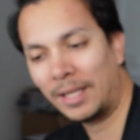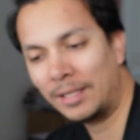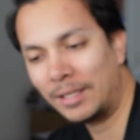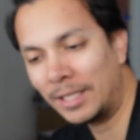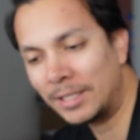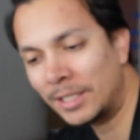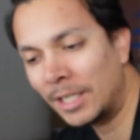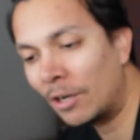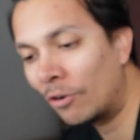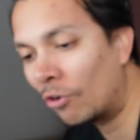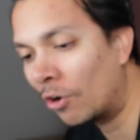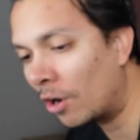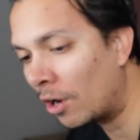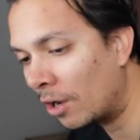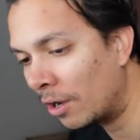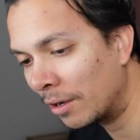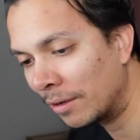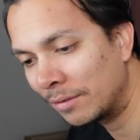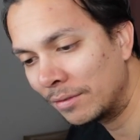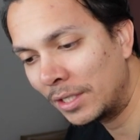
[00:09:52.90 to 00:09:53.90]
they, they did it
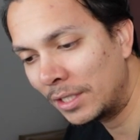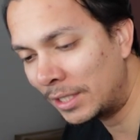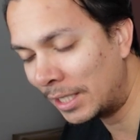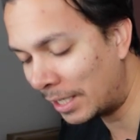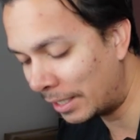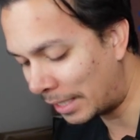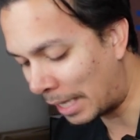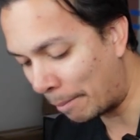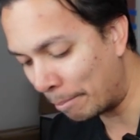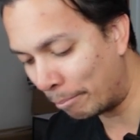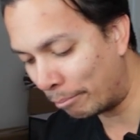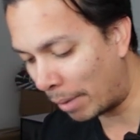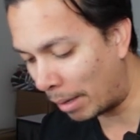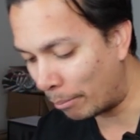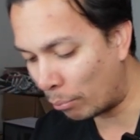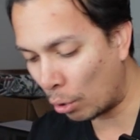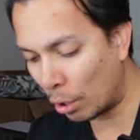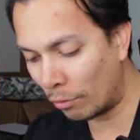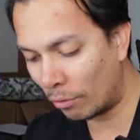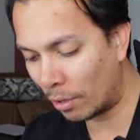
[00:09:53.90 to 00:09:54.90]
wrong. They did that my
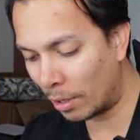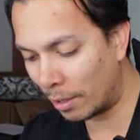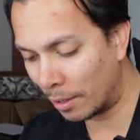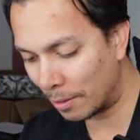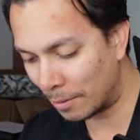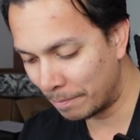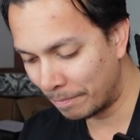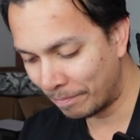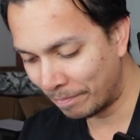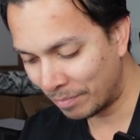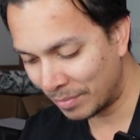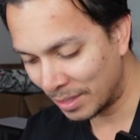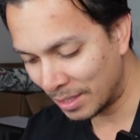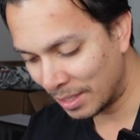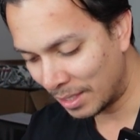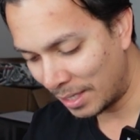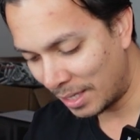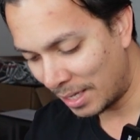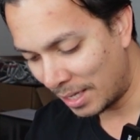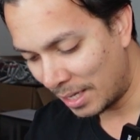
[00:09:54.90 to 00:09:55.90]
boy wrong.
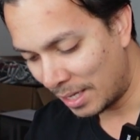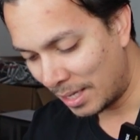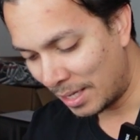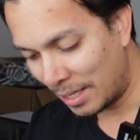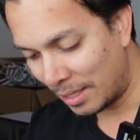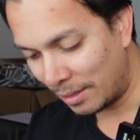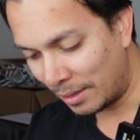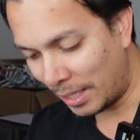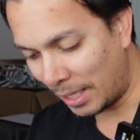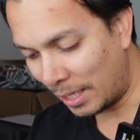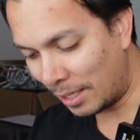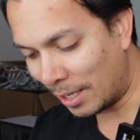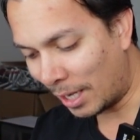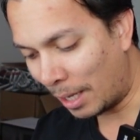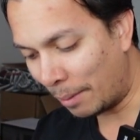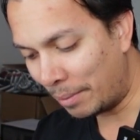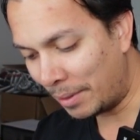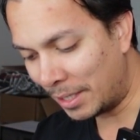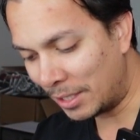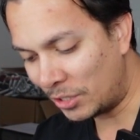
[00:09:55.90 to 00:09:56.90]
The
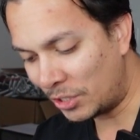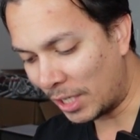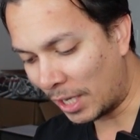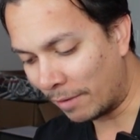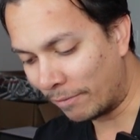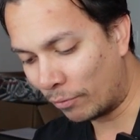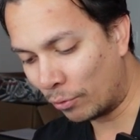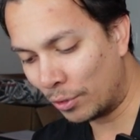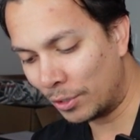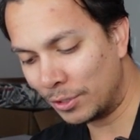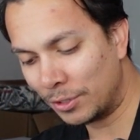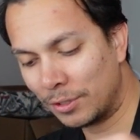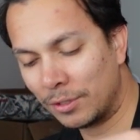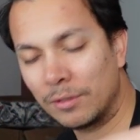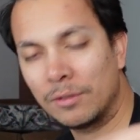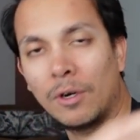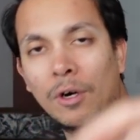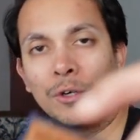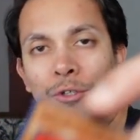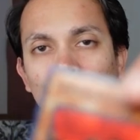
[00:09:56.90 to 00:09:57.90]
Goblin Attack Force
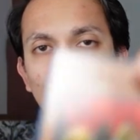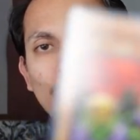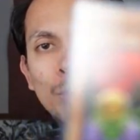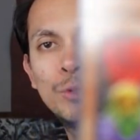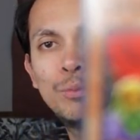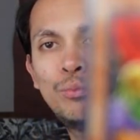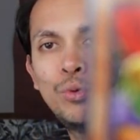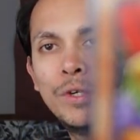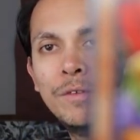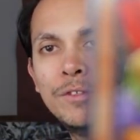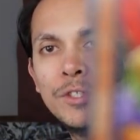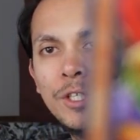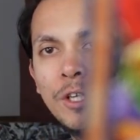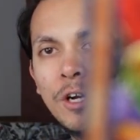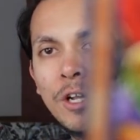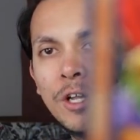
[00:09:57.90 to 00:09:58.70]
also was previously